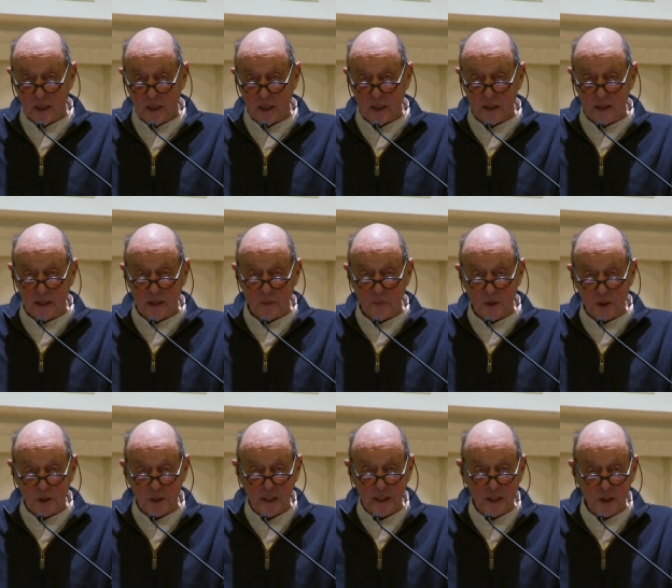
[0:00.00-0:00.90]
uh, in
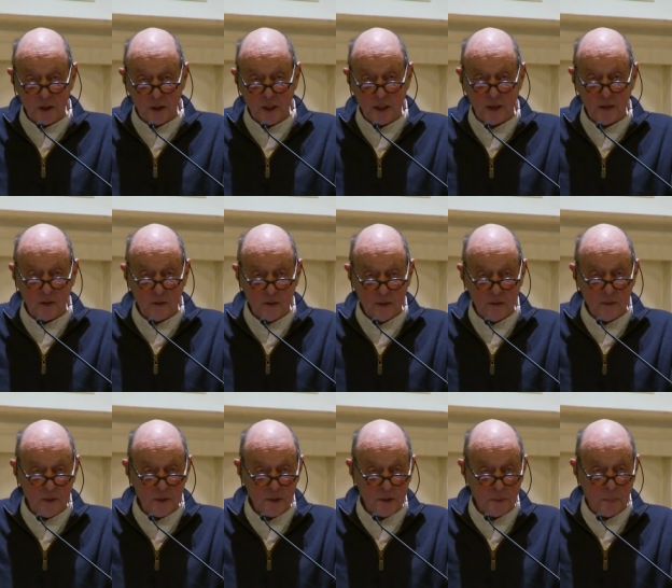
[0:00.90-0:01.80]
which each
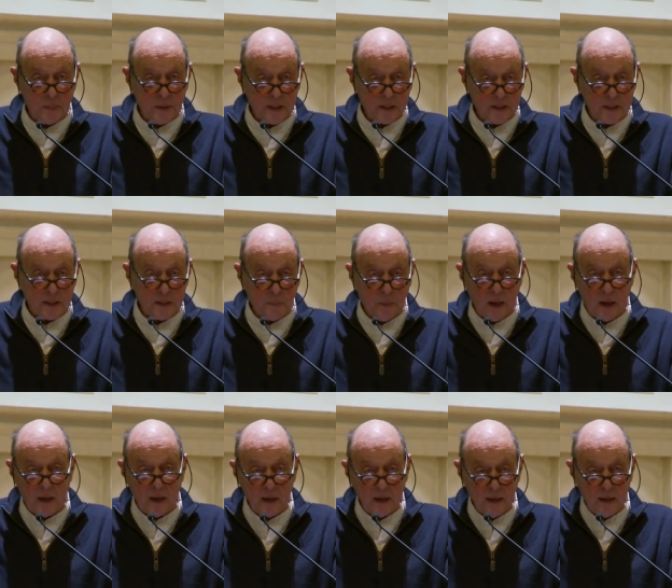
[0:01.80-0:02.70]
hero is depicted
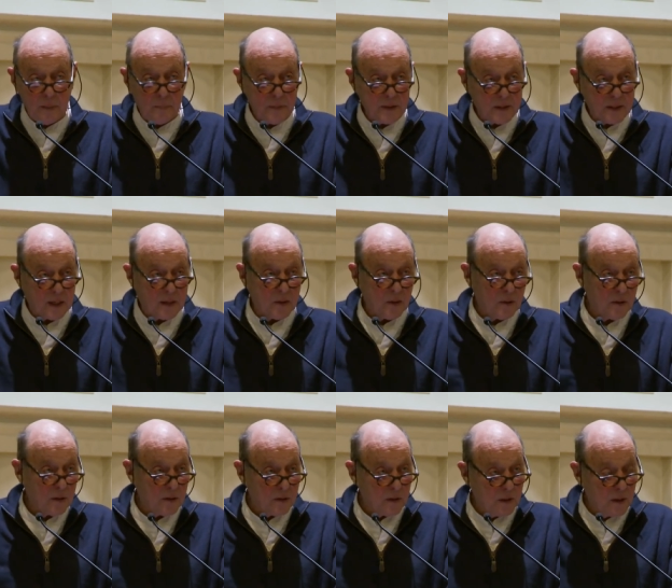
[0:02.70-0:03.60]
by a
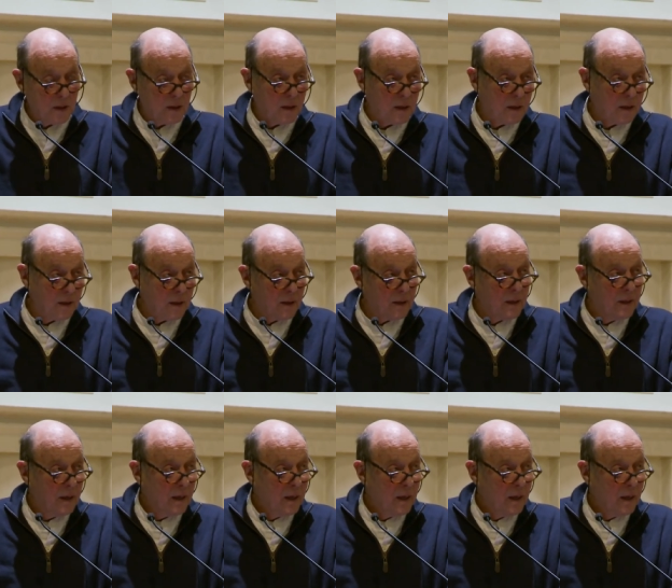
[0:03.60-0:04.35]
particular uh,